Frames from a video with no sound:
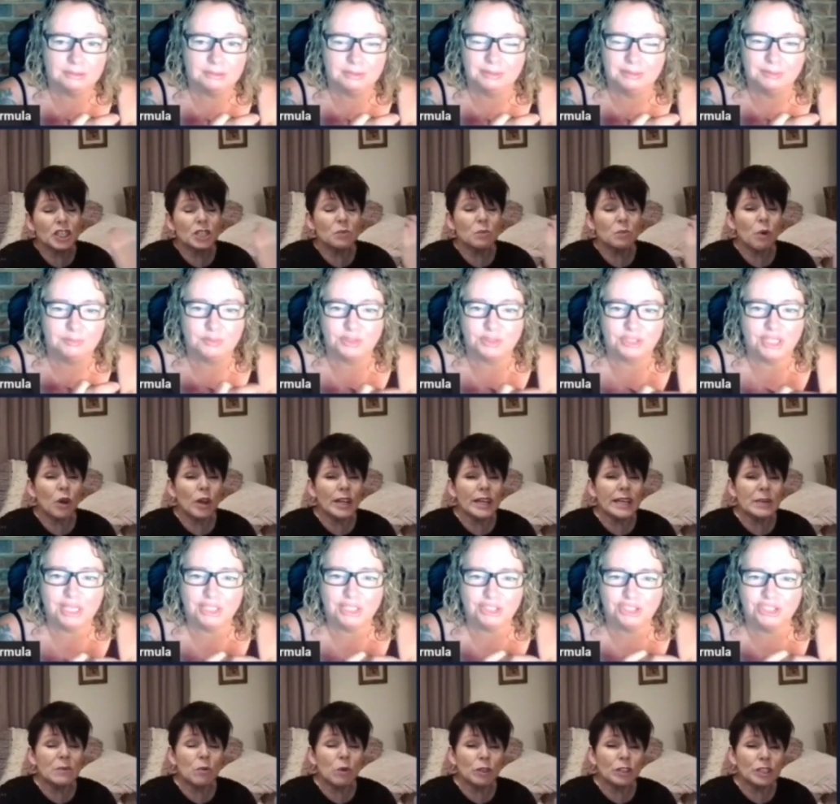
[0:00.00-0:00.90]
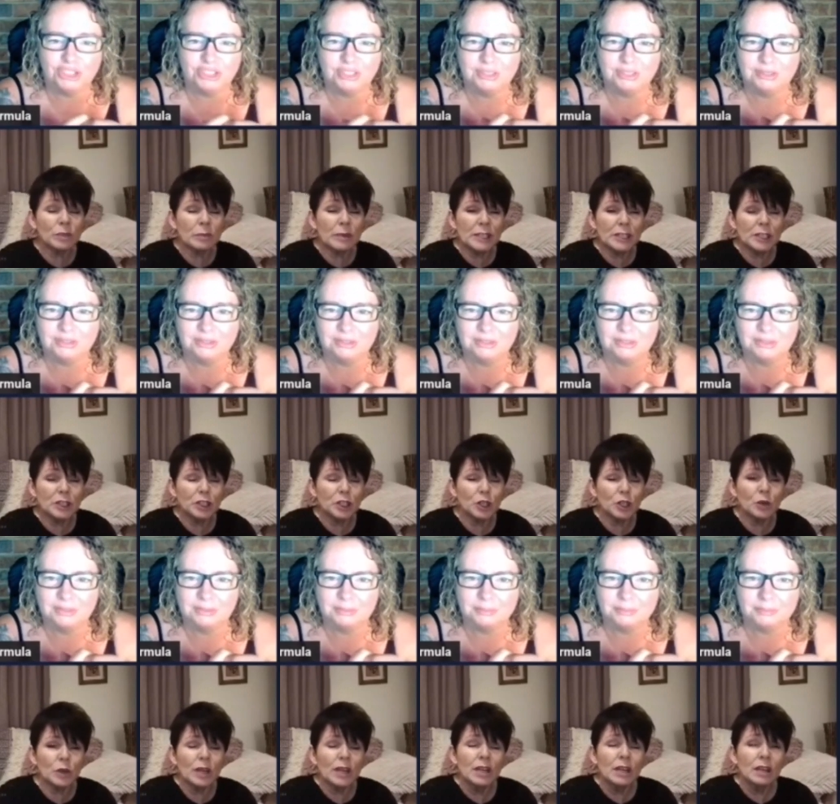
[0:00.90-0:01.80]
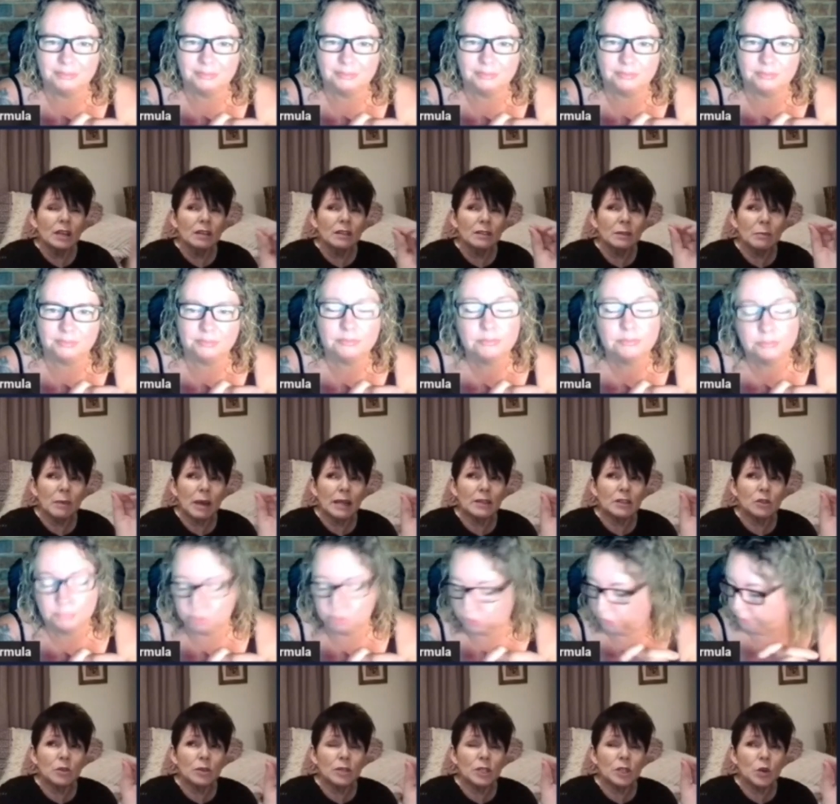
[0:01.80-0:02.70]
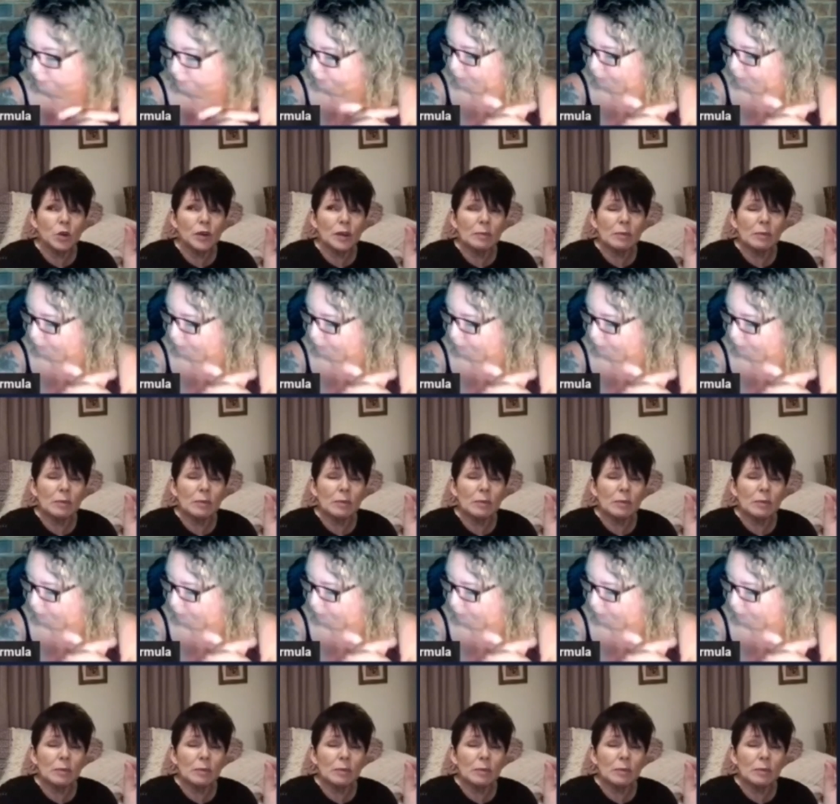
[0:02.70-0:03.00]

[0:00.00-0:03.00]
Speaker 1: is what he wants me to do. The man's always talking